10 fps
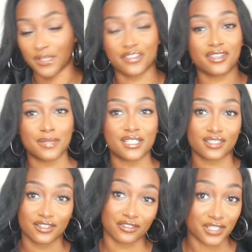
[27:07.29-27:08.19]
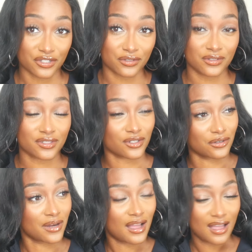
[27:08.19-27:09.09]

Nothing beats the original, so